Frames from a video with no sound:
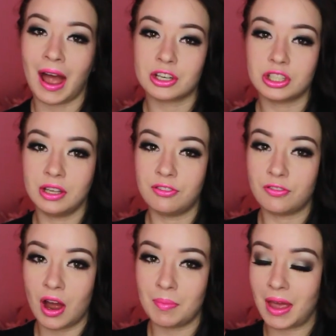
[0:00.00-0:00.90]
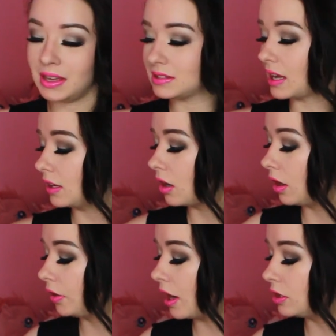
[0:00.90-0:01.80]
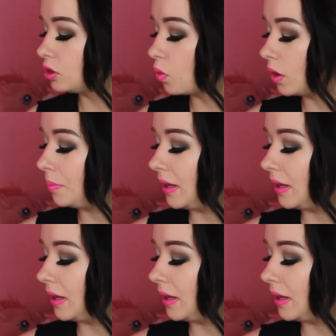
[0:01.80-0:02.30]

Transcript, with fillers: actually from a site called Adore